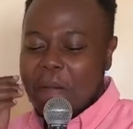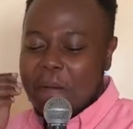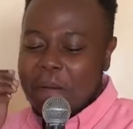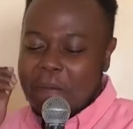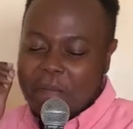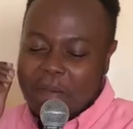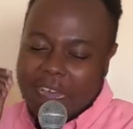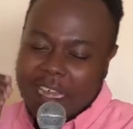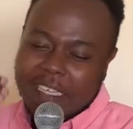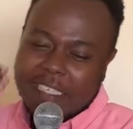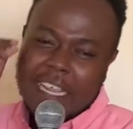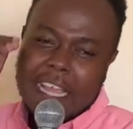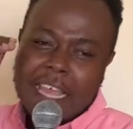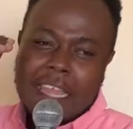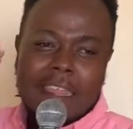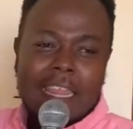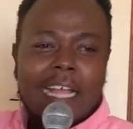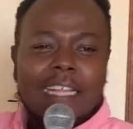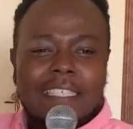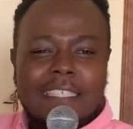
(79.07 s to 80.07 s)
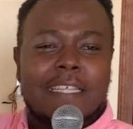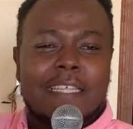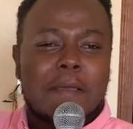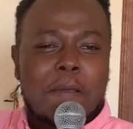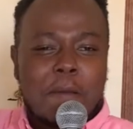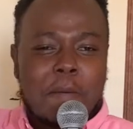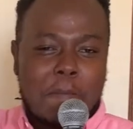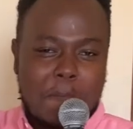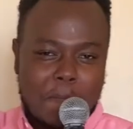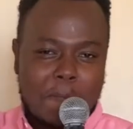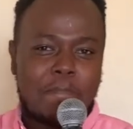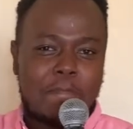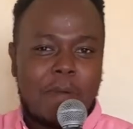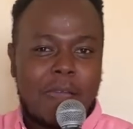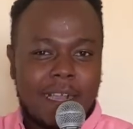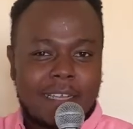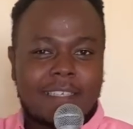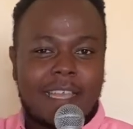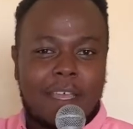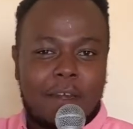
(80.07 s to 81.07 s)
But that's the
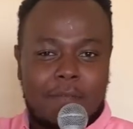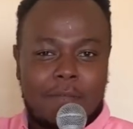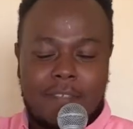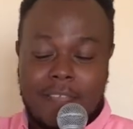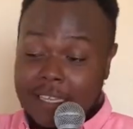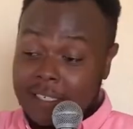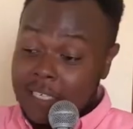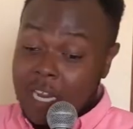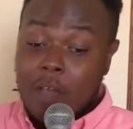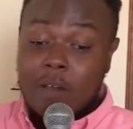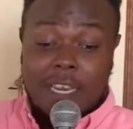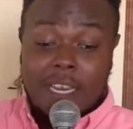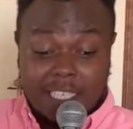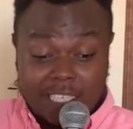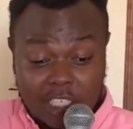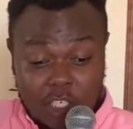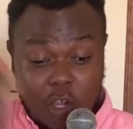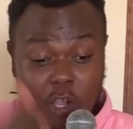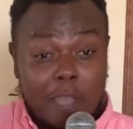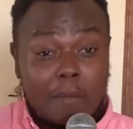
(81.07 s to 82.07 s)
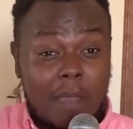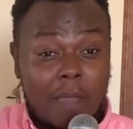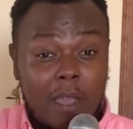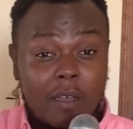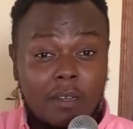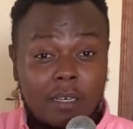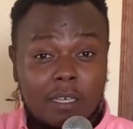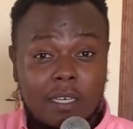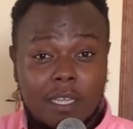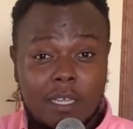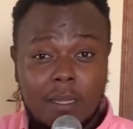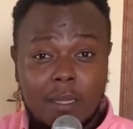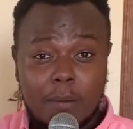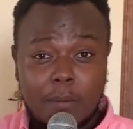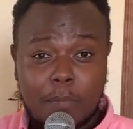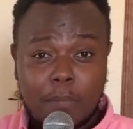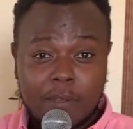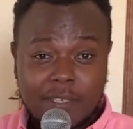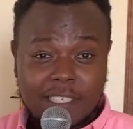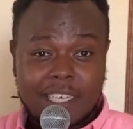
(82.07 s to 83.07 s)
backside of things. Now let's talk about the
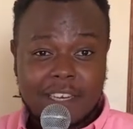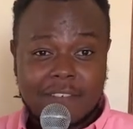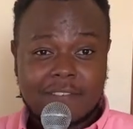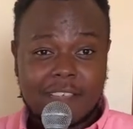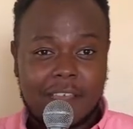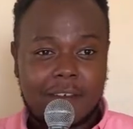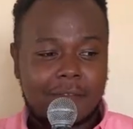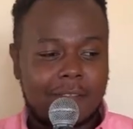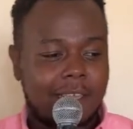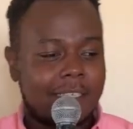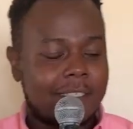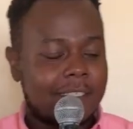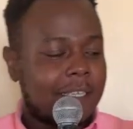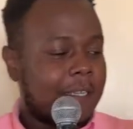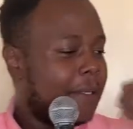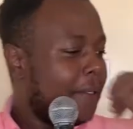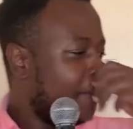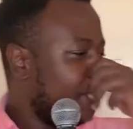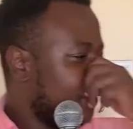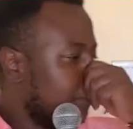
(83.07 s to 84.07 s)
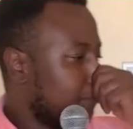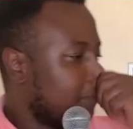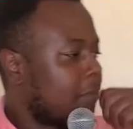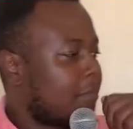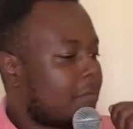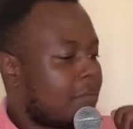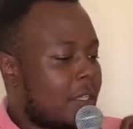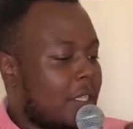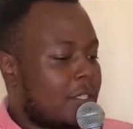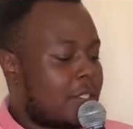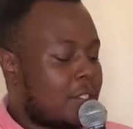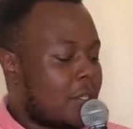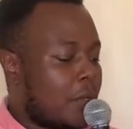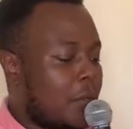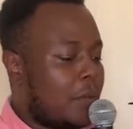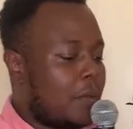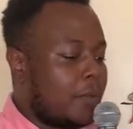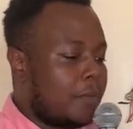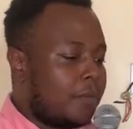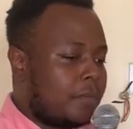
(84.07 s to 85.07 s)
positive side of things.
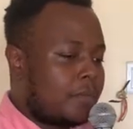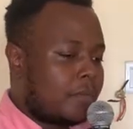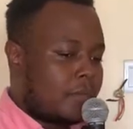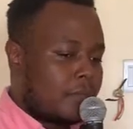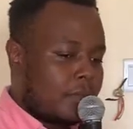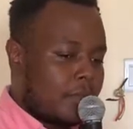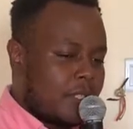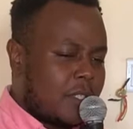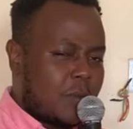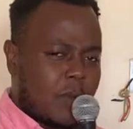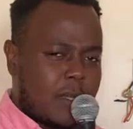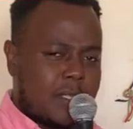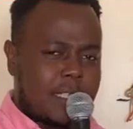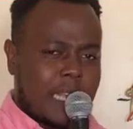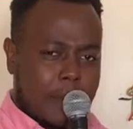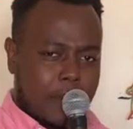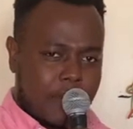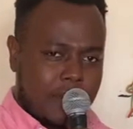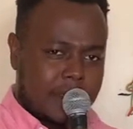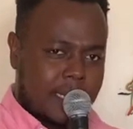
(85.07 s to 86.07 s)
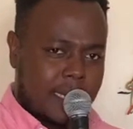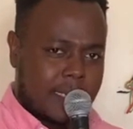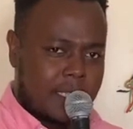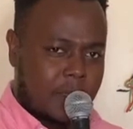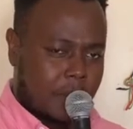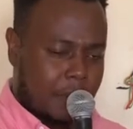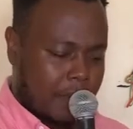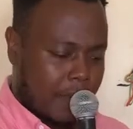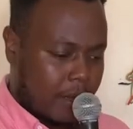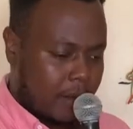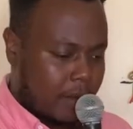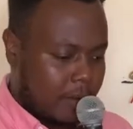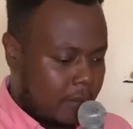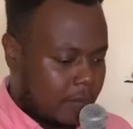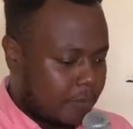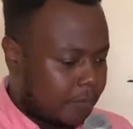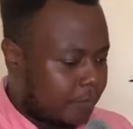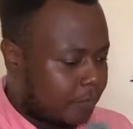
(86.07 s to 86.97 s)
So this one time I was sexting with my girl.